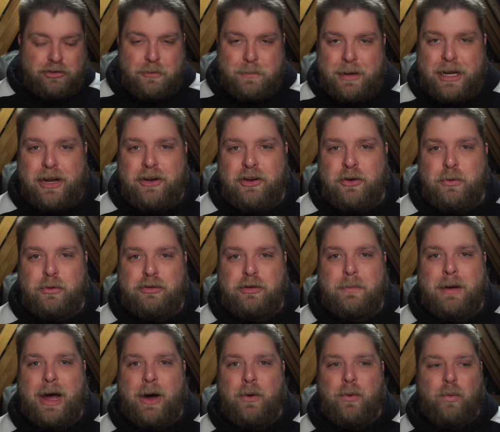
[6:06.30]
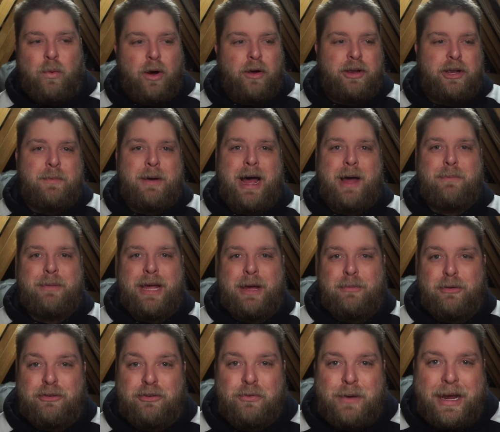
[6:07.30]
bit of news about what you might be
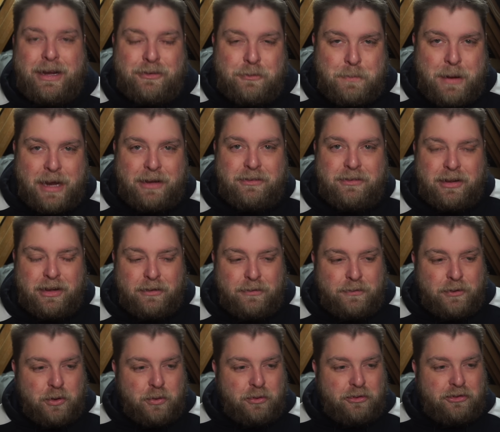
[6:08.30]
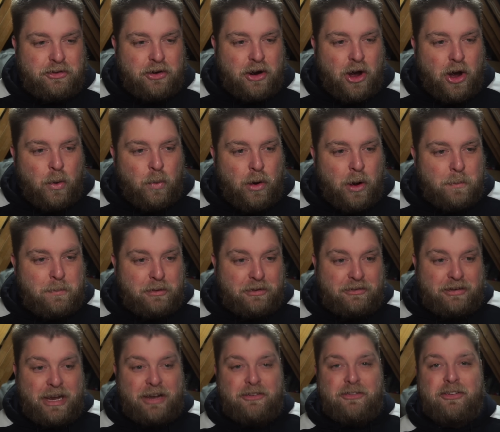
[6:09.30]
able to expect in the future or what
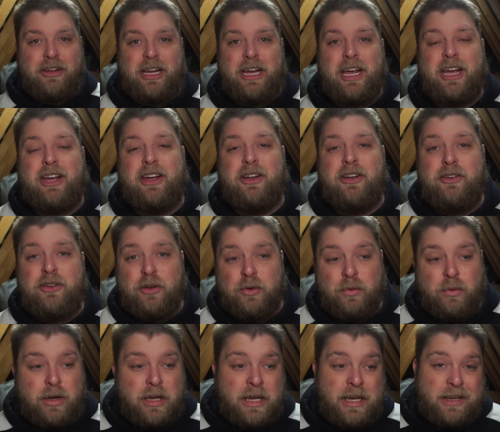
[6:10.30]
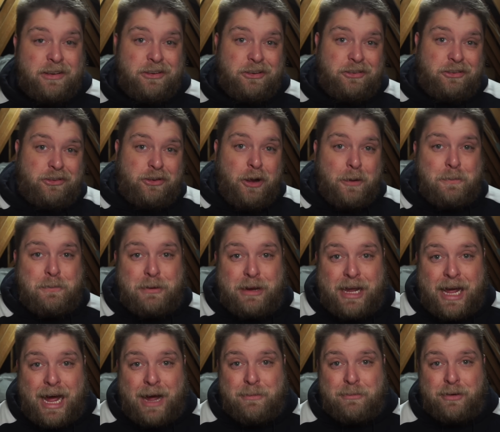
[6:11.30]
potentially you can do to stop
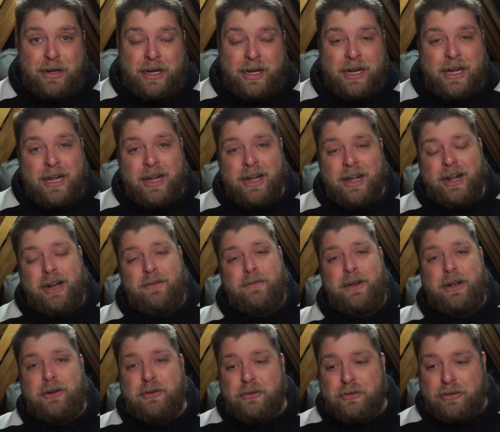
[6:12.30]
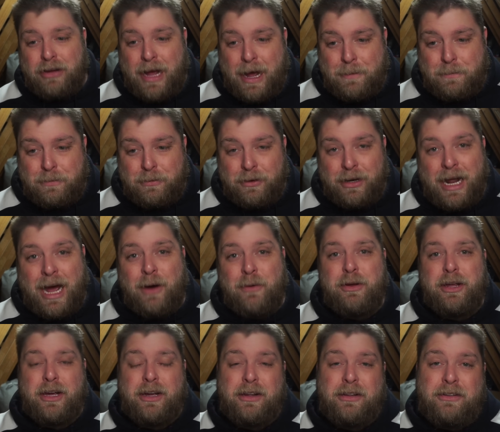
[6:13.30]
it happening. And if it does happen, how
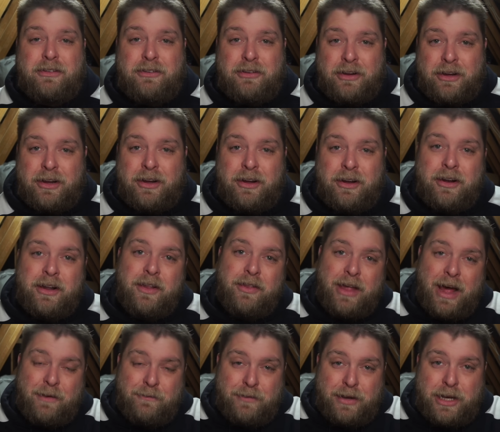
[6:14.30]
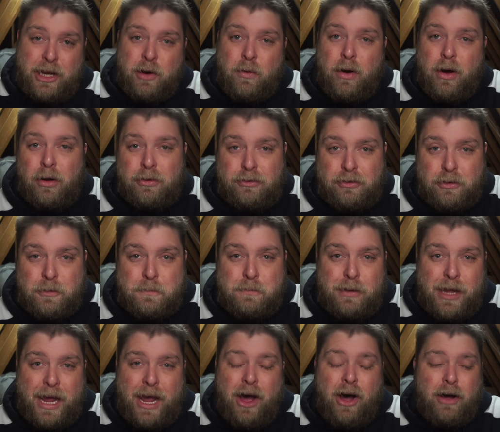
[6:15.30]
you can turn that video
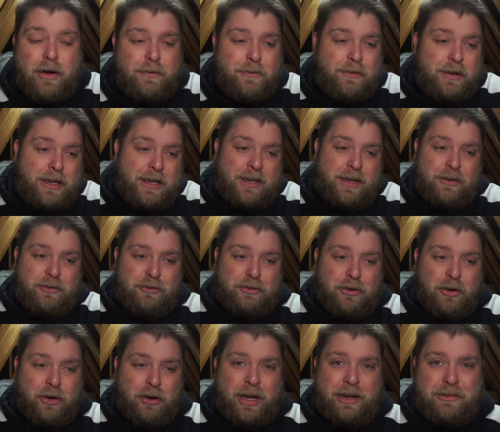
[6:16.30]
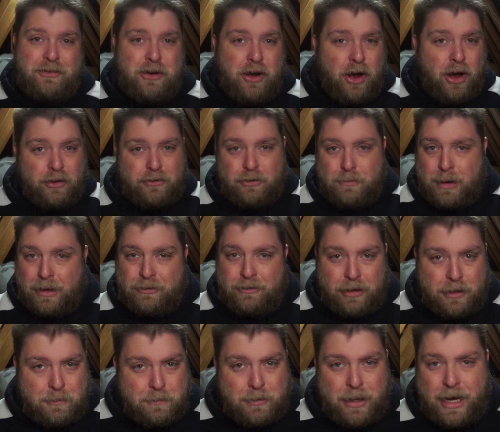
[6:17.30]
autoplay off, so it's not
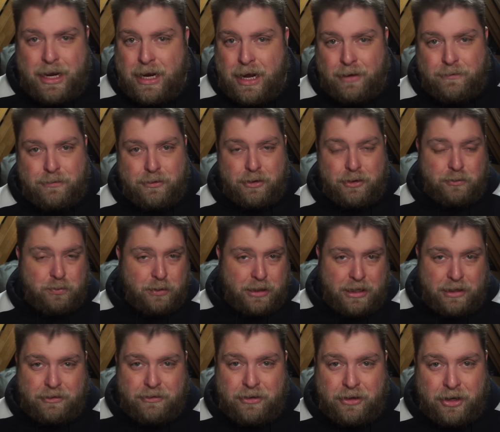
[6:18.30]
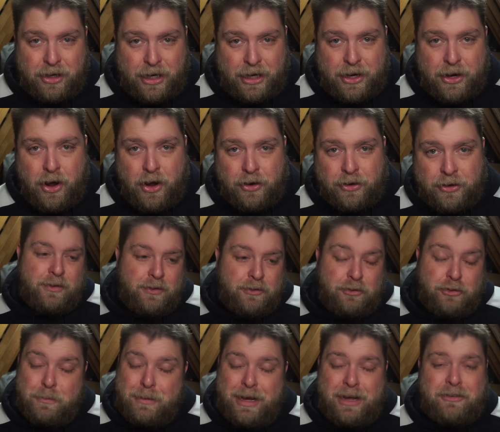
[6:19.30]
automatically playing adverts when you turn it on.
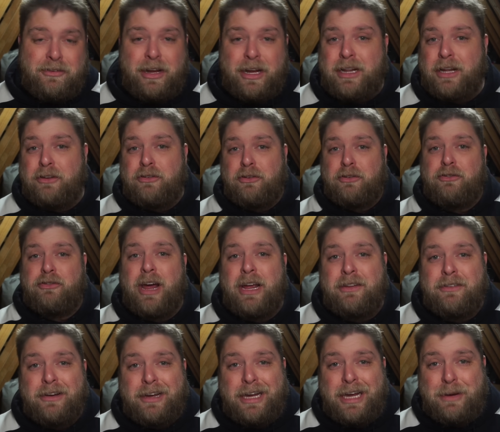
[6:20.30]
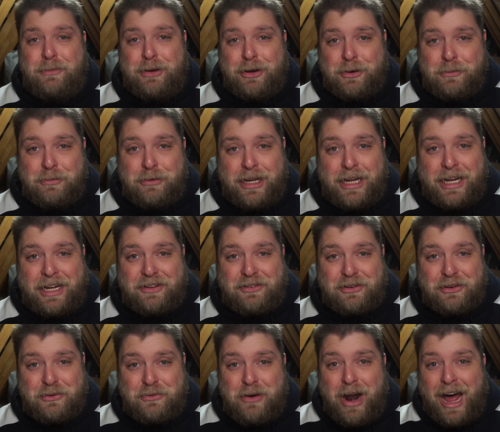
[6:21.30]
So basically just trying to keep you
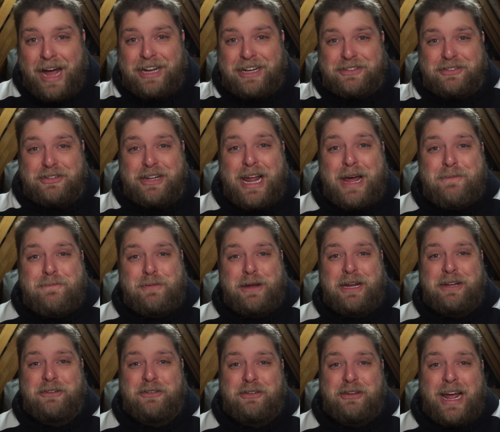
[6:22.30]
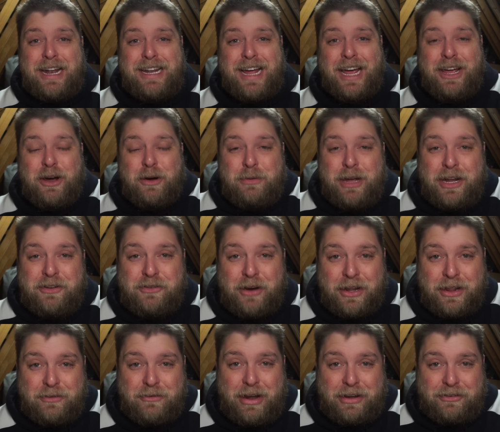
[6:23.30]
updated. Right, so that being said, I hope you
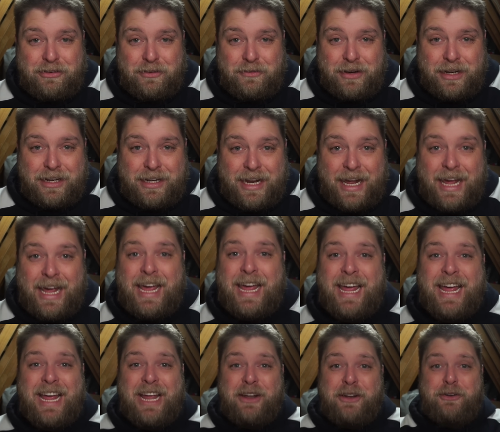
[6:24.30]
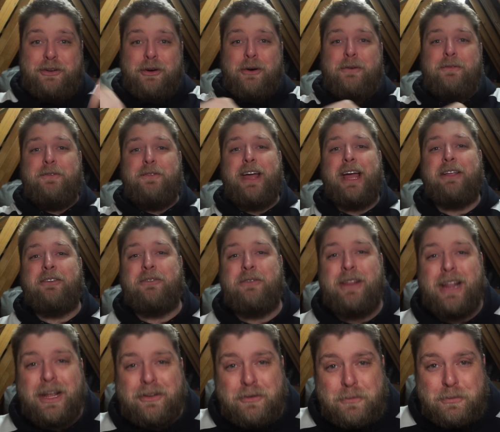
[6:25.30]
enjoy the rest of your day. Don't forget to
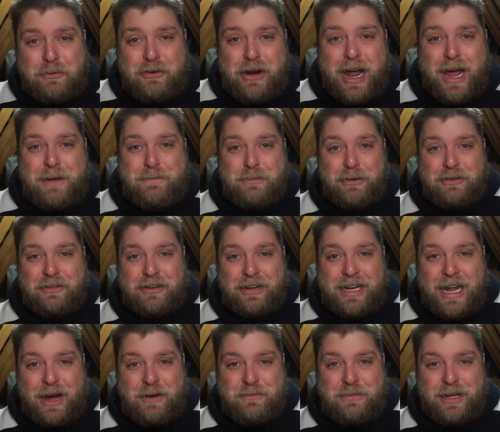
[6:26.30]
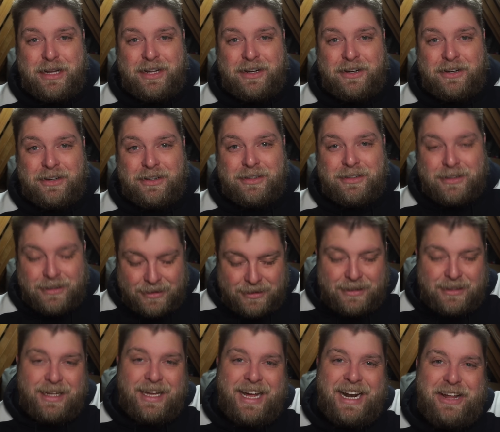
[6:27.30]
hit that subscribe button down below.
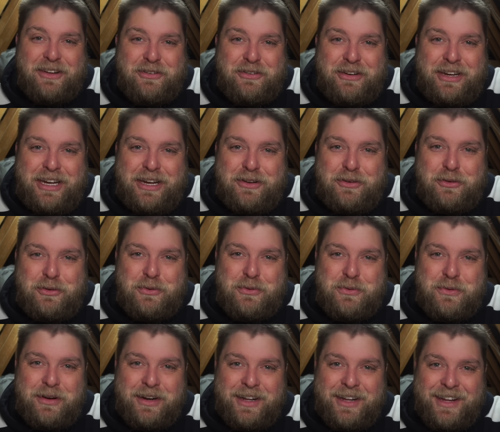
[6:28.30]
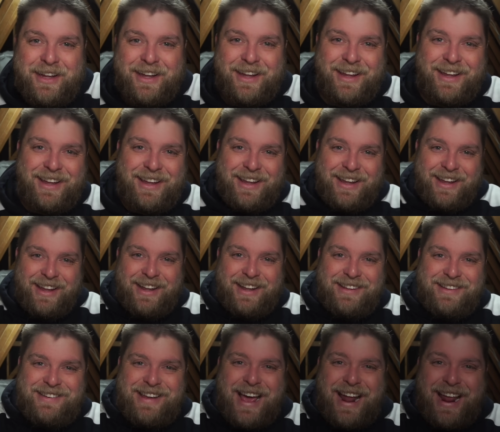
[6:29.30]
And I'll see you soon.
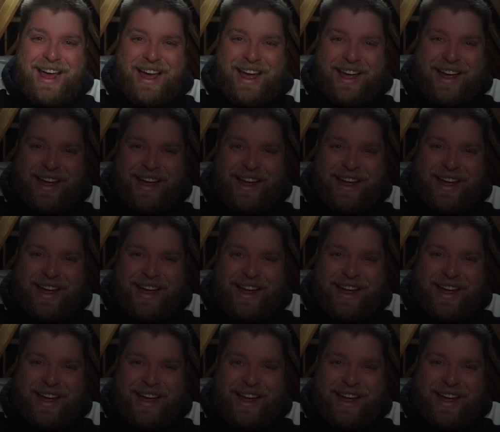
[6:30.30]
Ta-da!